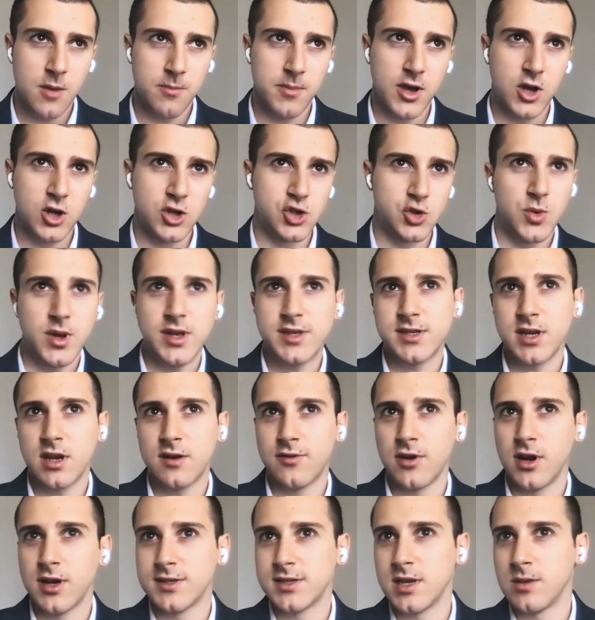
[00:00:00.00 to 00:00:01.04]
Because retail,
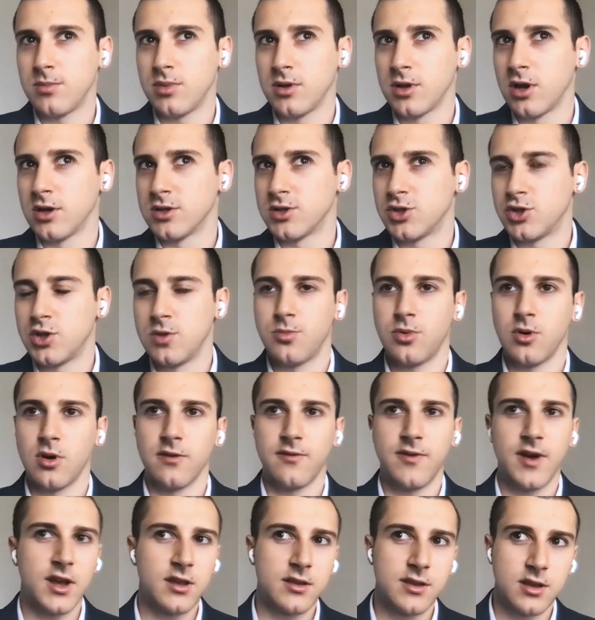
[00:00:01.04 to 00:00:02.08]
for example, got super
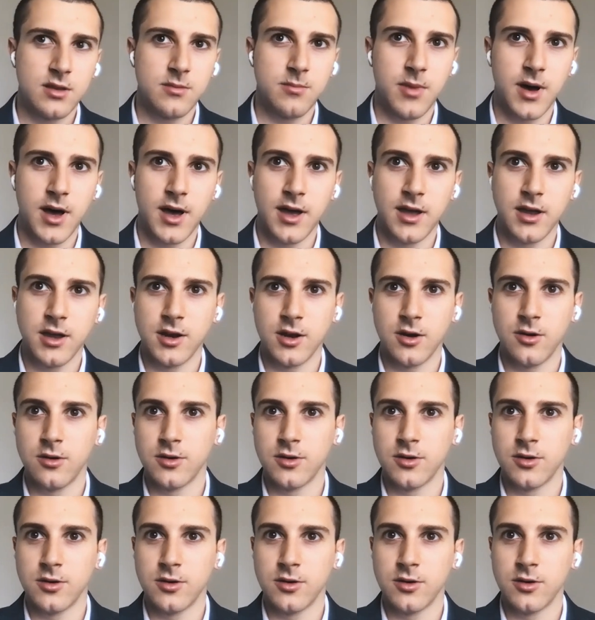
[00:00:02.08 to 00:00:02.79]
affected by,